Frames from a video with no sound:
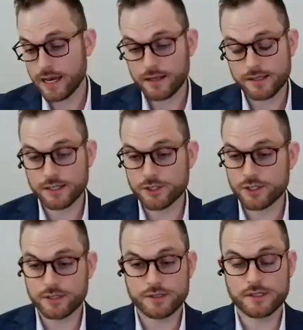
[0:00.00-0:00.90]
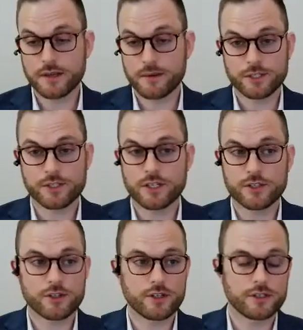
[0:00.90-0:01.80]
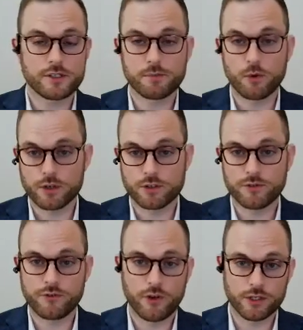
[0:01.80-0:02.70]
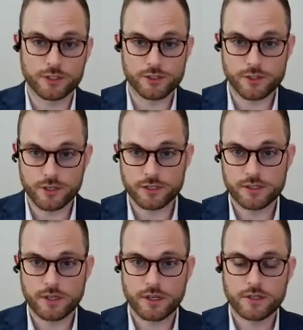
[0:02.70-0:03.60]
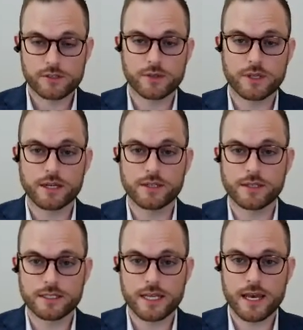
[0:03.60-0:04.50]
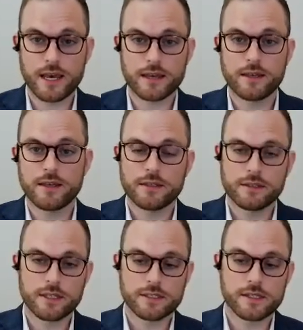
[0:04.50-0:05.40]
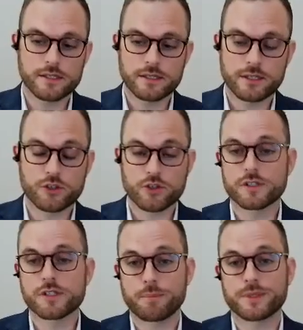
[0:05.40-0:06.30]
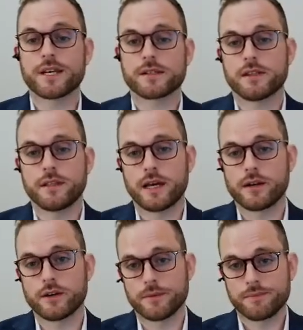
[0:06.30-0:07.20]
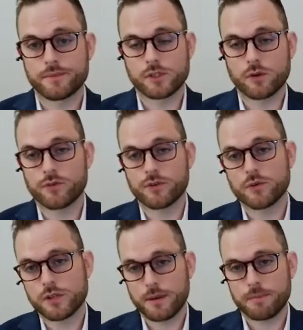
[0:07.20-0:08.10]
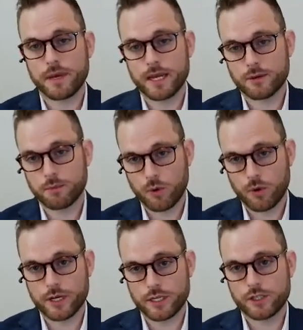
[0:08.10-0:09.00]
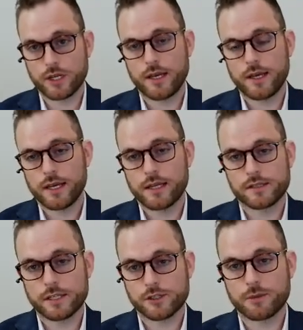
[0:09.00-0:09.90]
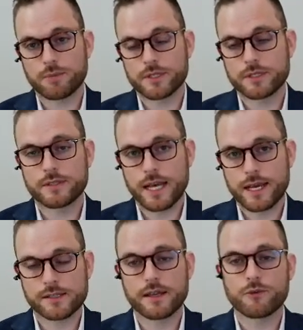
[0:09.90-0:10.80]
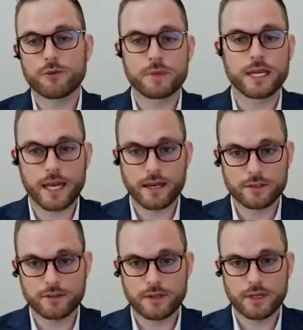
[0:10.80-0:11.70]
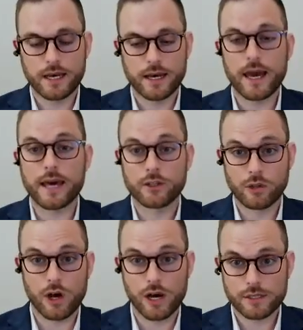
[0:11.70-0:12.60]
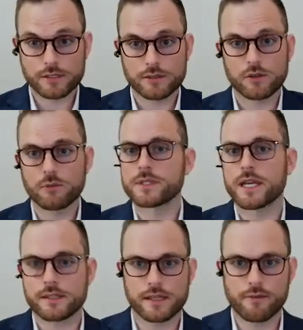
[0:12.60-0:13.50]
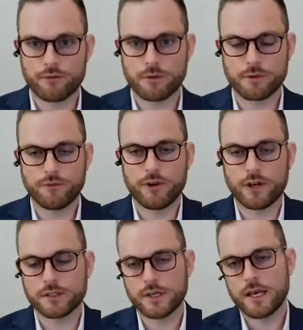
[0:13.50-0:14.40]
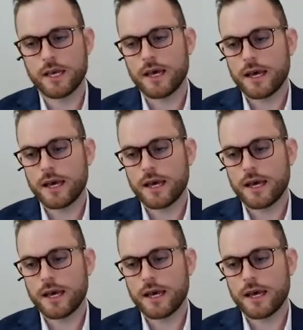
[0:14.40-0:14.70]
Yeah, essentially, CMHC insurance is mortgage default insurance. So at the end of the day, this is insurance that protects the lender. So if you stop paying your mortgage, it essentially protects them from being at a loss. So protects them from default,